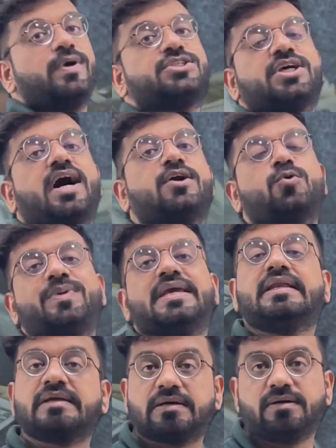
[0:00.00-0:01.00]
which are to be
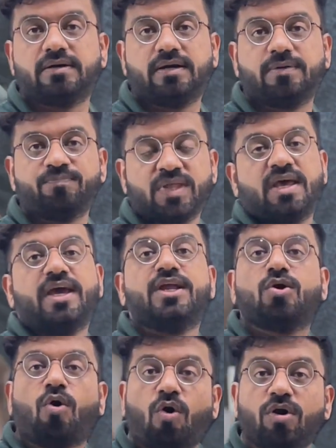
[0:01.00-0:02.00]
incurred
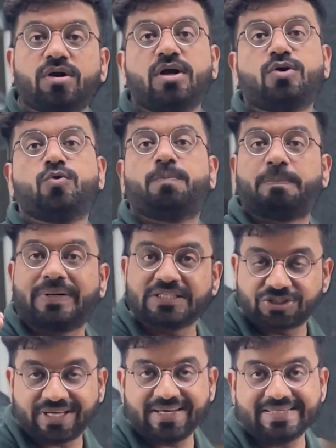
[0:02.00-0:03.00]
in order to
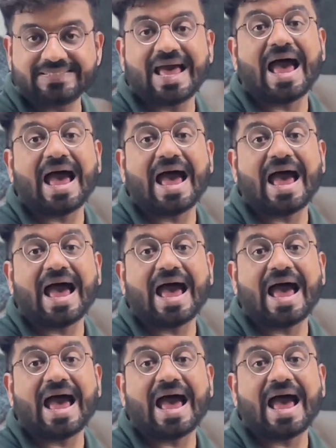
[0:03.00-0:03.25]
purchase